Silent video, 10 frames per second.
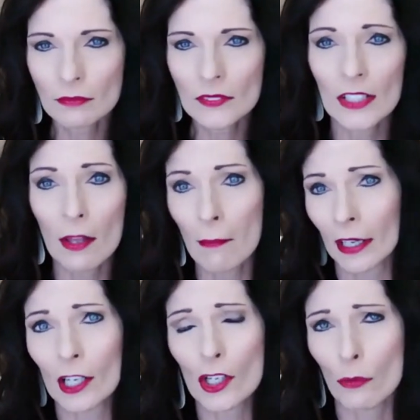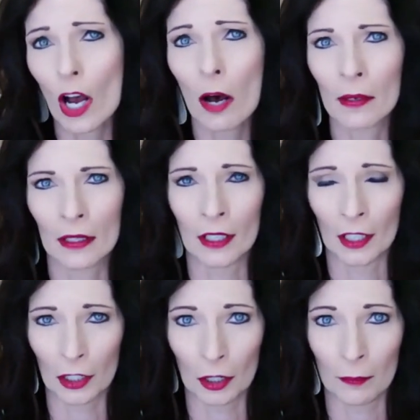In the marriage realm,
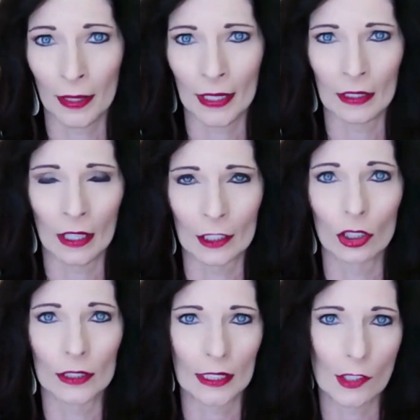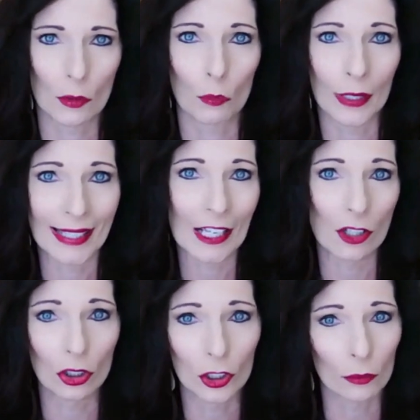it could be like looking to
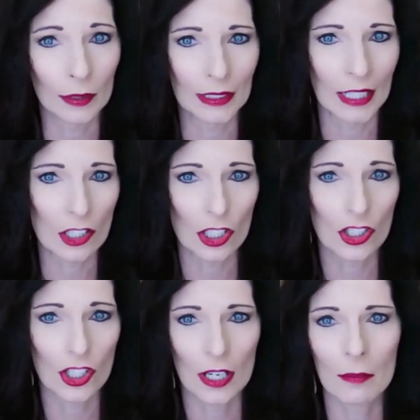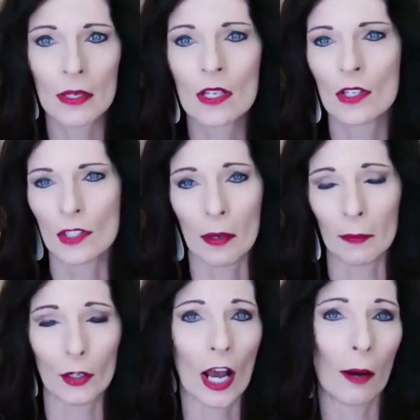rekindle your relationship. So maybe
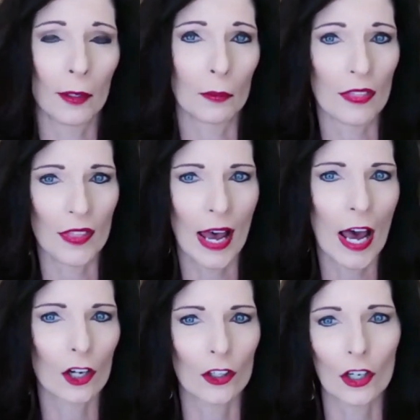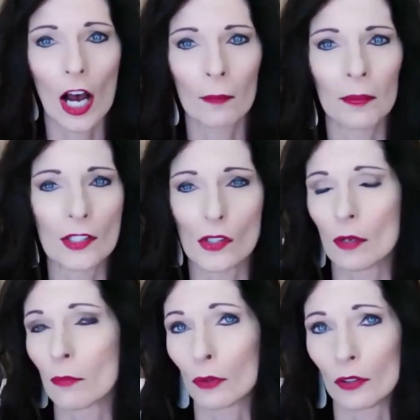you're helping with that, or you're helping to
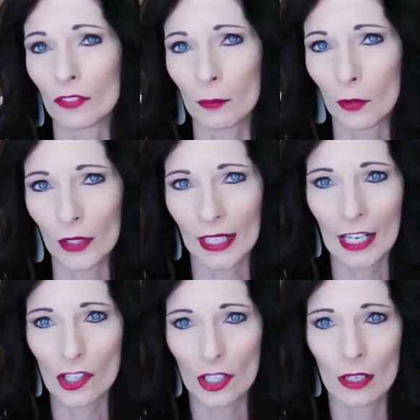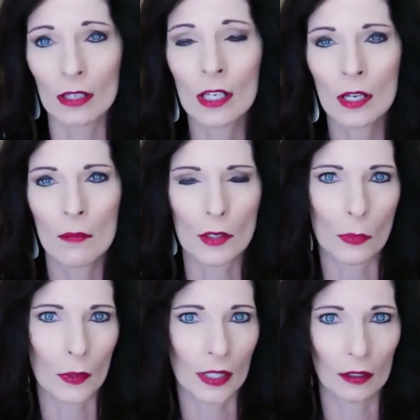improve communication
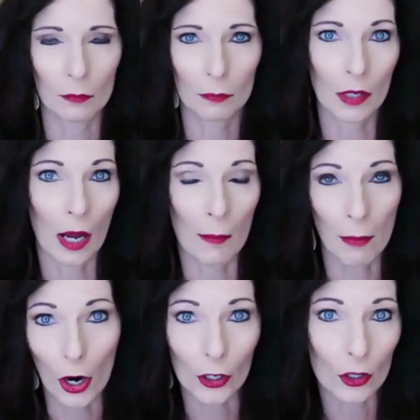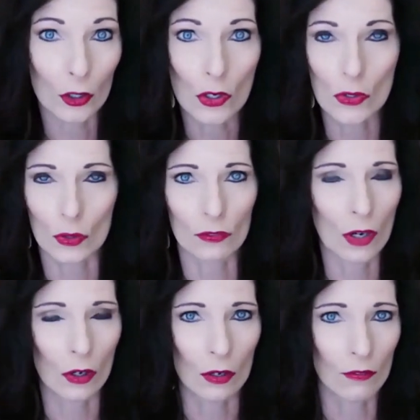between partners
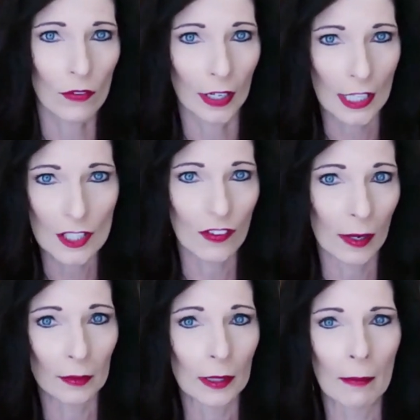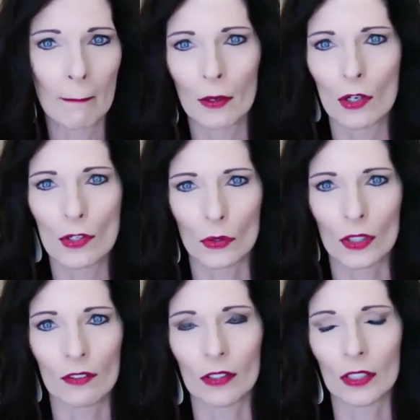or various family members, or
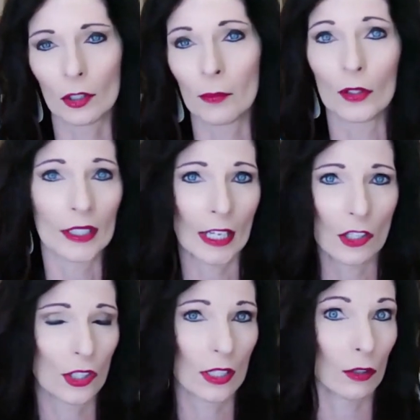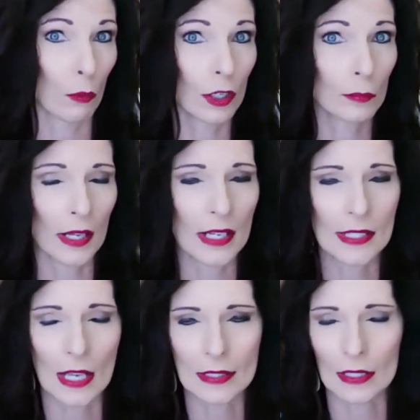even communication in the workplace.
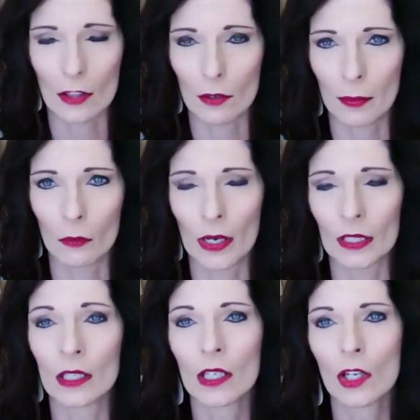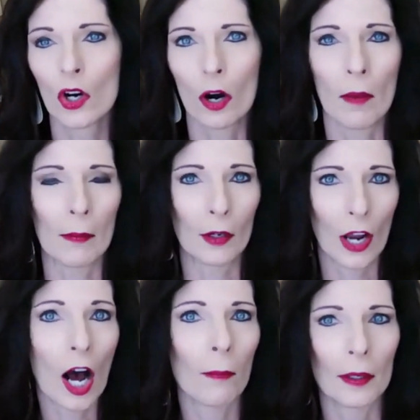That's another big one. Or maybe you're
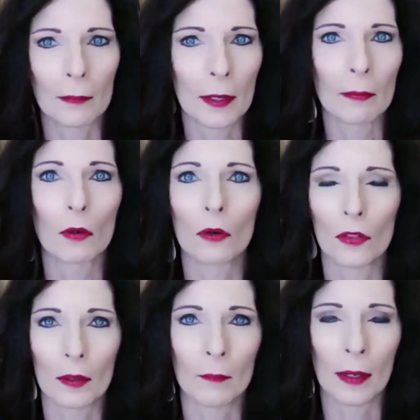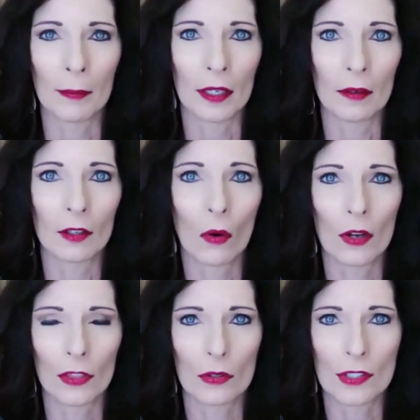helping people that may be going
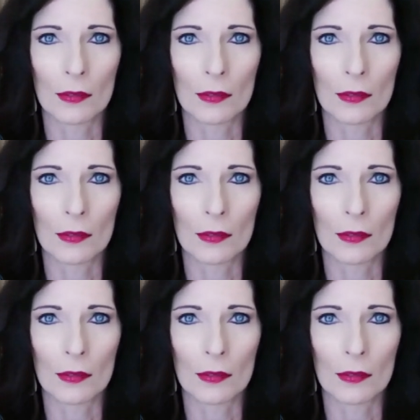through some